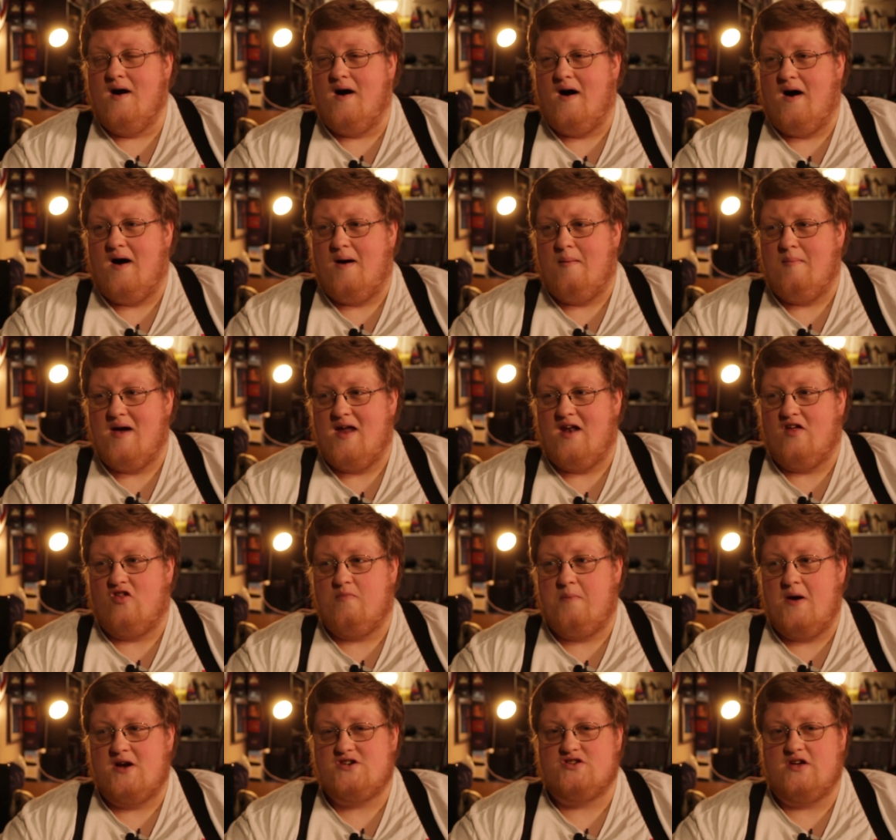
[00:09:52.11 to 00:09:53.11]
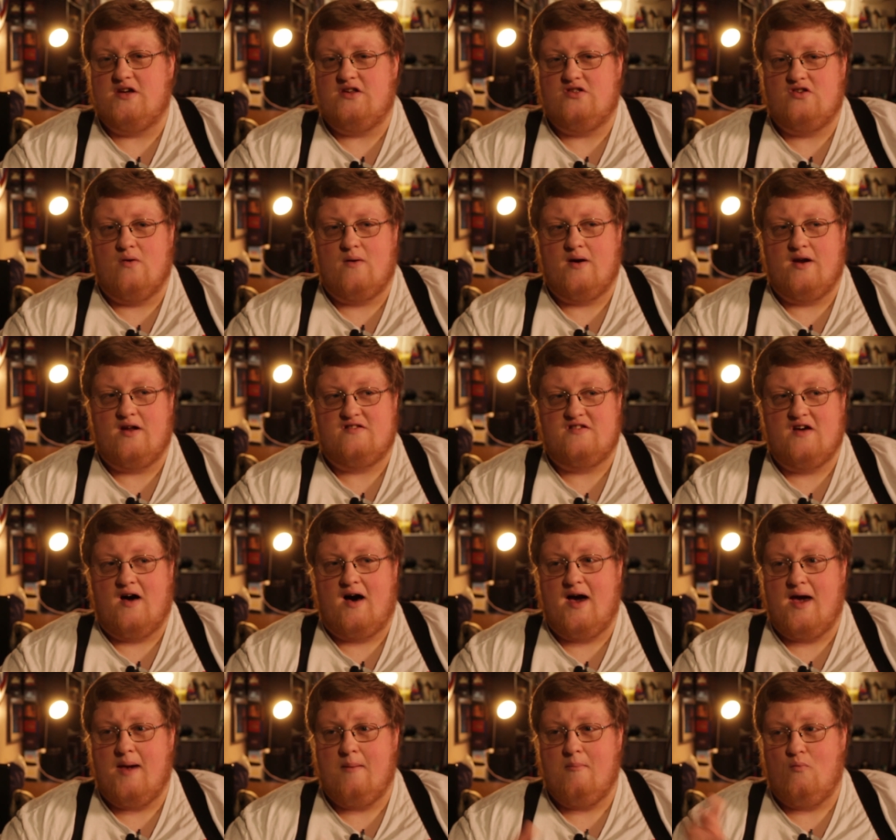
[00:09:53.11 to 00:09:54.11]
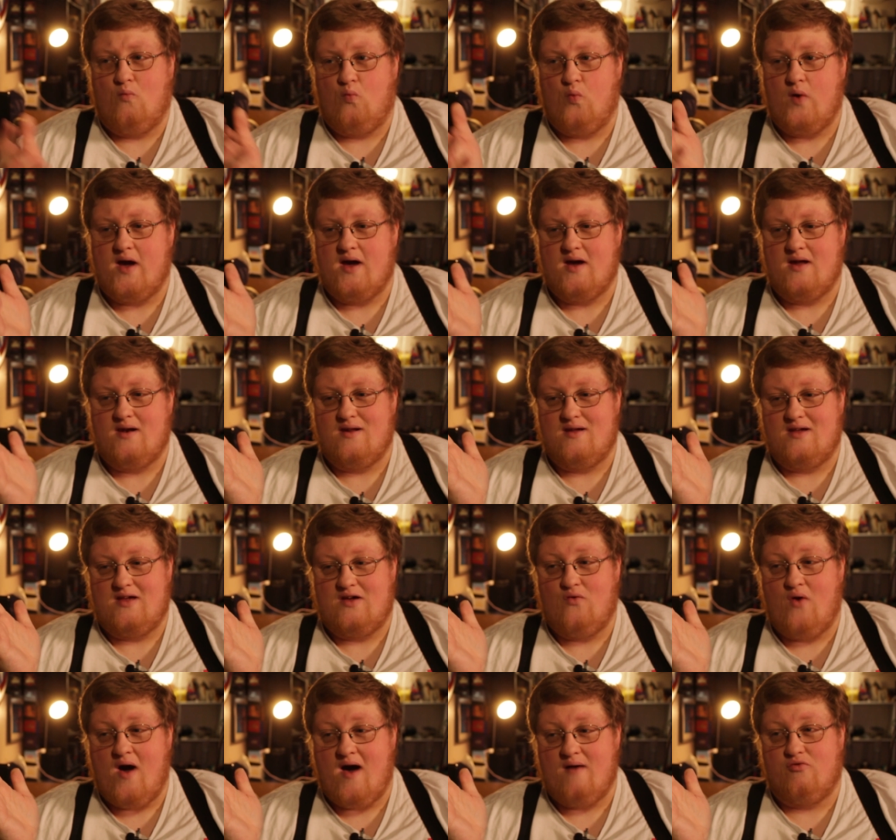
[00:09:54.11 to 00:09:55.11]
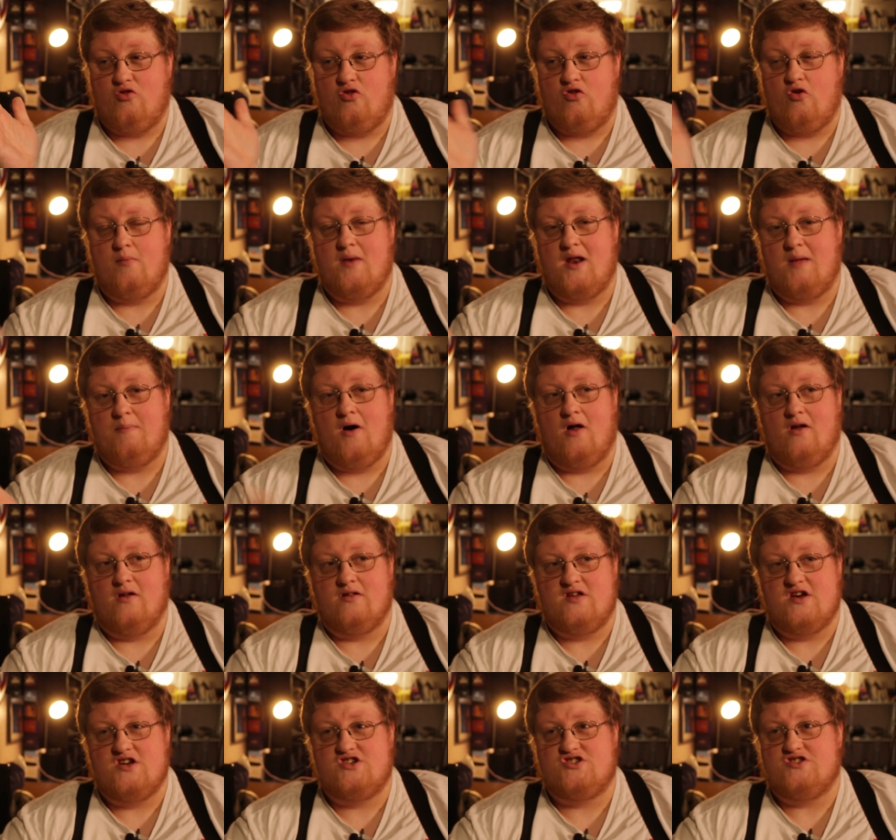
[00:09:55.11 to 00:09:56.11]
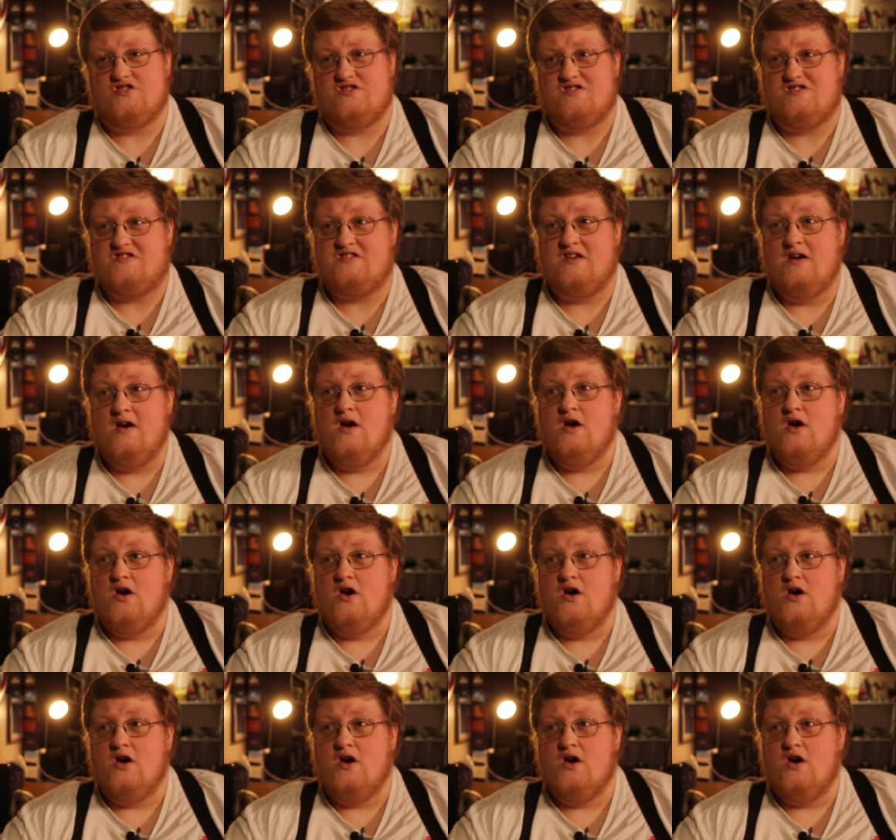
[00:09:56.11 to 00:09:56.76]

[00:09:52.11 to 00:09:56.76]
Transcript: And especially during a time when you have so many politicians